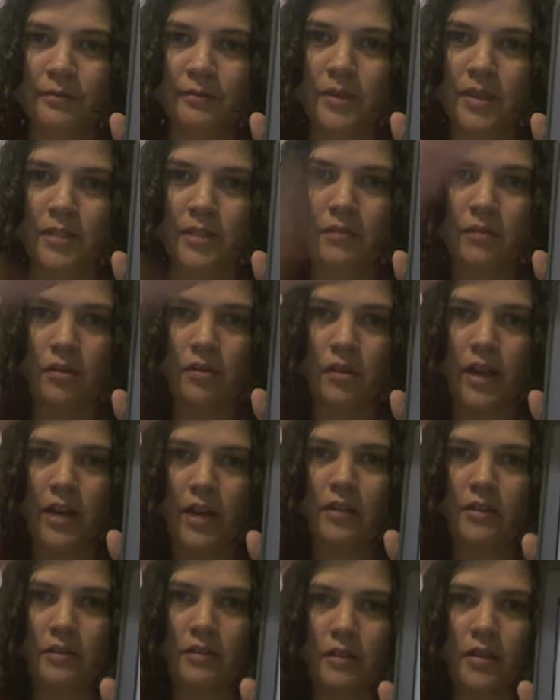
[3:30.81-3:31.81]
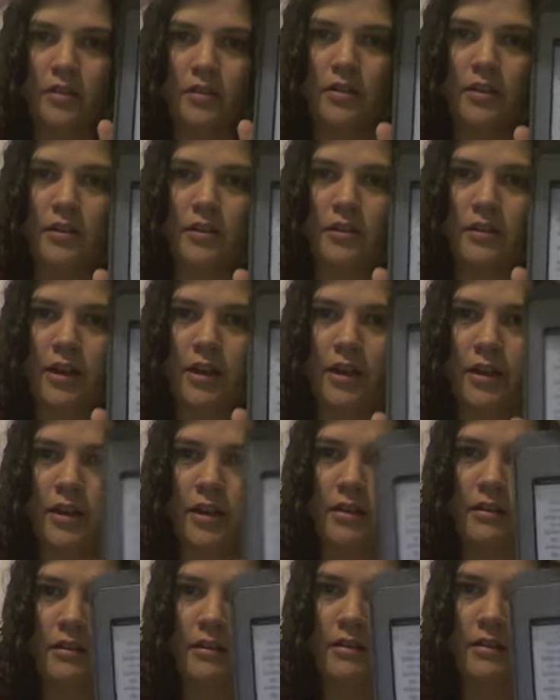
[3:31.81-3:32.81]
Except for the light. Let's look at the light
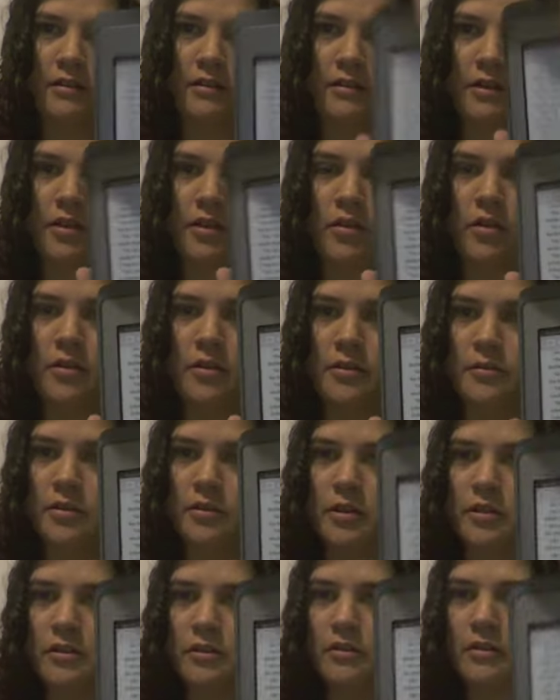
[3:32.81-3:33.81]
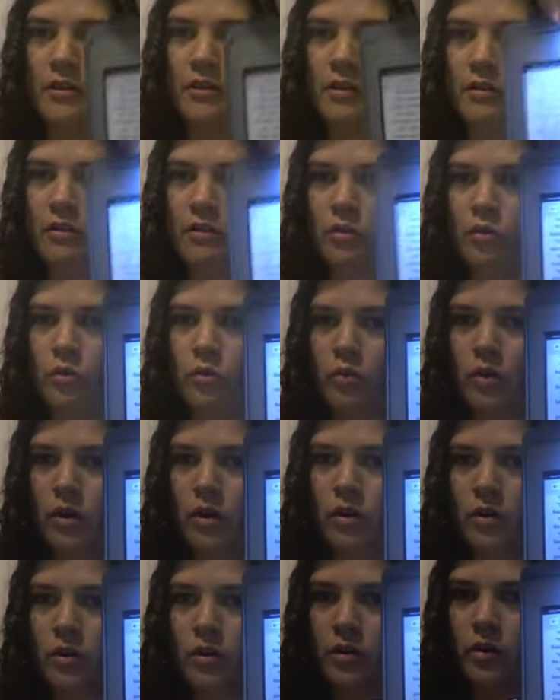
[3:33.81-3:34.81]
again. How awesome it
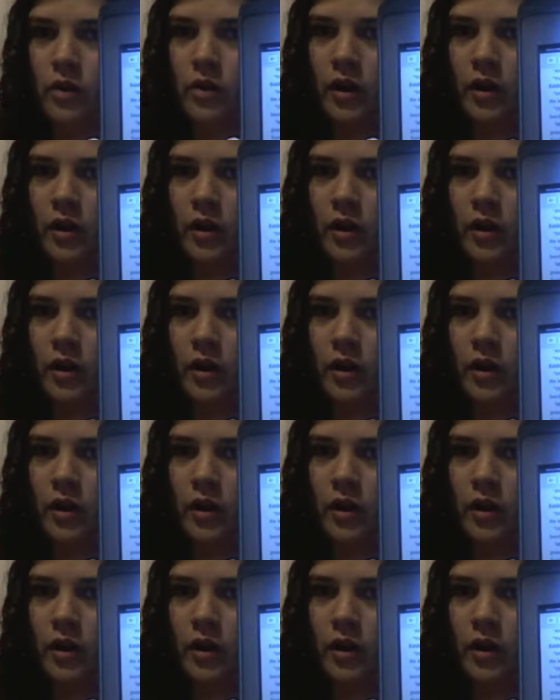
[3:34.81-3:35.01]
is.